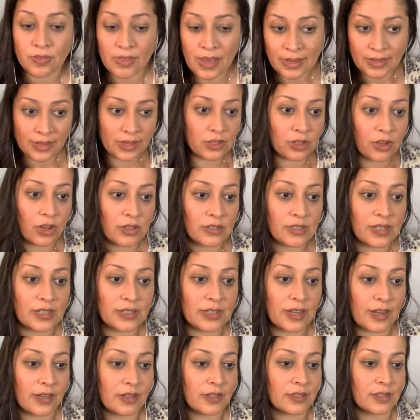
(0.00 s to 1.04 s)
that can cause
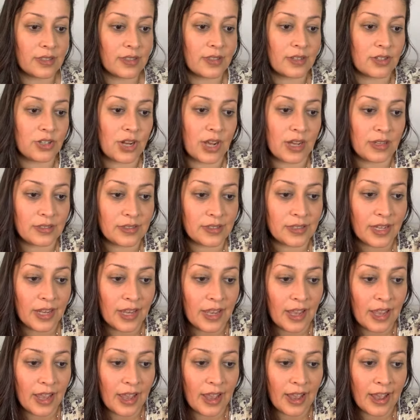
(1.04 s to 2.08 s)
that tightness in the chest.
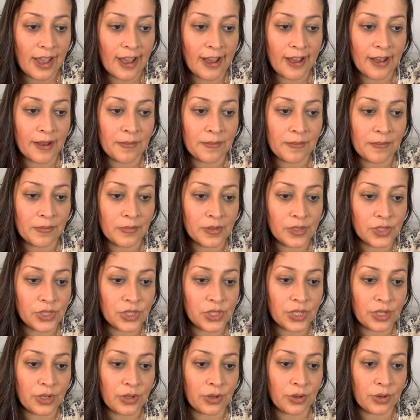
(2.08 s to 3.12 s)
Um,
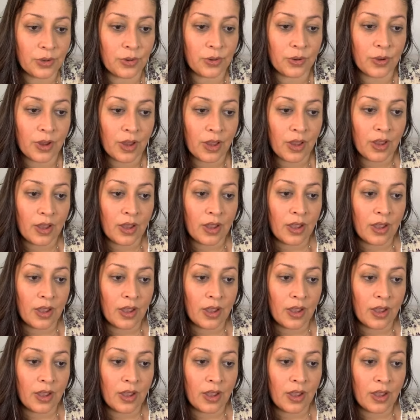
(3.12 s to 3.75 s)
so,